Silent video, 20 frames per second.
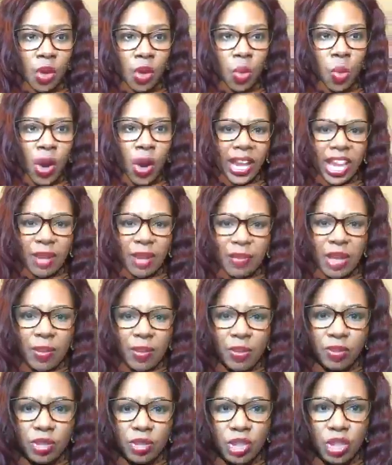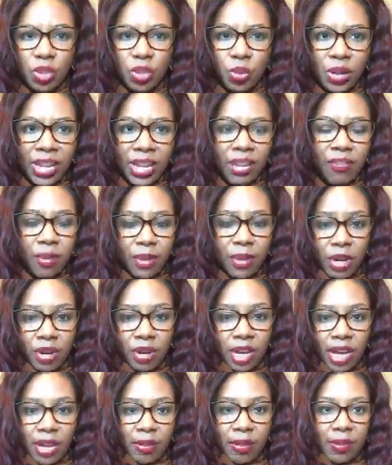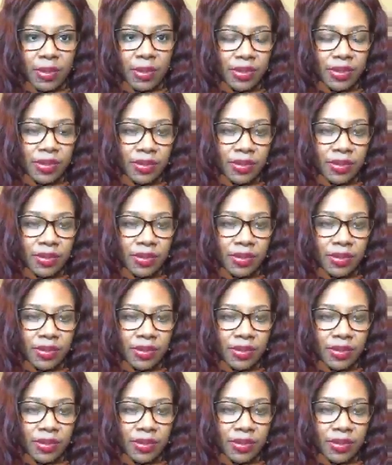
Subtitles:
What can people drink from your cup?